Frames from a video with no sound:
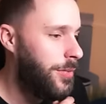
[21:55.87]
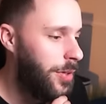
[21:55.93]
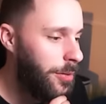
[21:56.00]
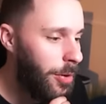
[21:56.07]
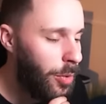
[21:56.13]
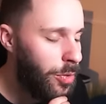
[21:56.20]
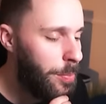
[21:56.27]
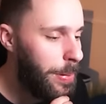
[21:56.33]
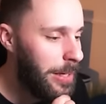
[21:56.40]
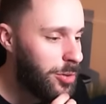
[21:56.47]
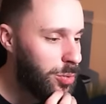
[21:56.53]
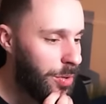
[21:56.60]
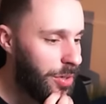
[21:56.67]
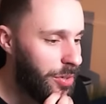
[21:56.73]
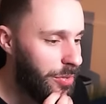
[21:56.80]
And then evolve the
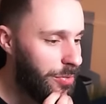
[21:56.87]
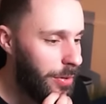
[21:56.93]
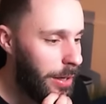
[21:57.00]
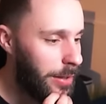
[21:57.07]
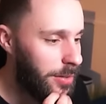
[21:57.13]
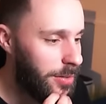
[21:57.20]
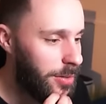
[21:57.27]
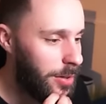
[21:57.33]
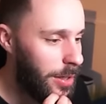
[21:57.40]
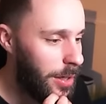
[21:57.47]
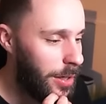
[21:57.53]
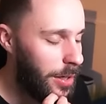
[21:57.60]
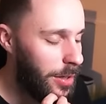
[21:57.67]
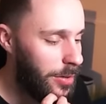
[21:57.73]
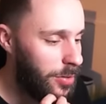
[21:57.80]
bench one and, and
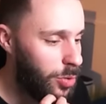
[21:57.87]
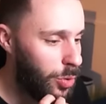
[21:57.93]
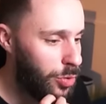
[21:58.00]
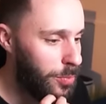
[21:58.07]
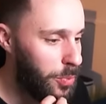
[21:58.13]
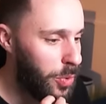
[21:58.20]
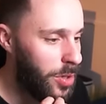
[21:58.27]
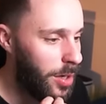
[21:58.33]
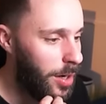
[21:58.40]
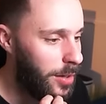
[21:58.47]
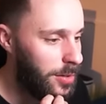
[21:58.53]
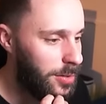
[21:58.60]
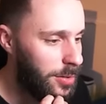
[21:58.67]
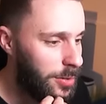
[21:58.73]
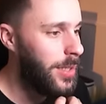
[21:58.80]
uh, draw some more
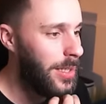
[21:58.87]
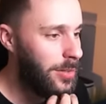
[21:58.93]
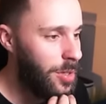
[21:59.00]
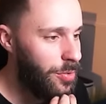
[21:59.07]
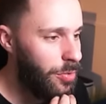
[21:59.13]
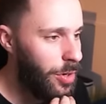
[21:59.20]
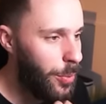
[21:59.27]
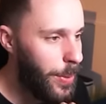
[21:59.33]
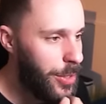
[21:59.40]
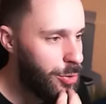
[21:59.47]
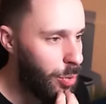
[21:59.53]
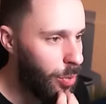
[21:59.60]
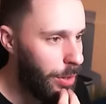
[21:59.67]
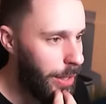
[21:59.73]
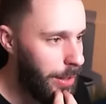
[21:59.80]
cards. Yeah, let's go for Runaway
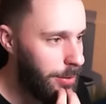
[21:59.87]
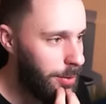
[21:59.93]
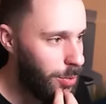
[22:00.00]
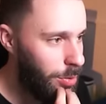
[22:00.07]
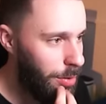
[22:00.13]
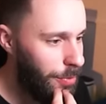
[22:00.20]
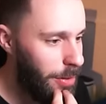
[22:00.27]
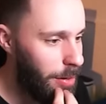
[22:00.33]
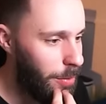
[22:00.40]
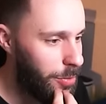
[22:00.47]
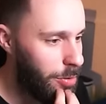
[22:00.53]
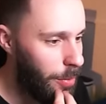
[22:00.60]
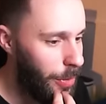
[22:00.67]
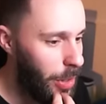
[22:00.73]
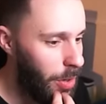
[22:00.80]
Draw here. Still trying to figure out
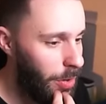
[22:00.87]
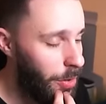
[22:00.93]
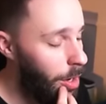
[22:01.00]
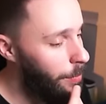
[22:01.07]
what's going on.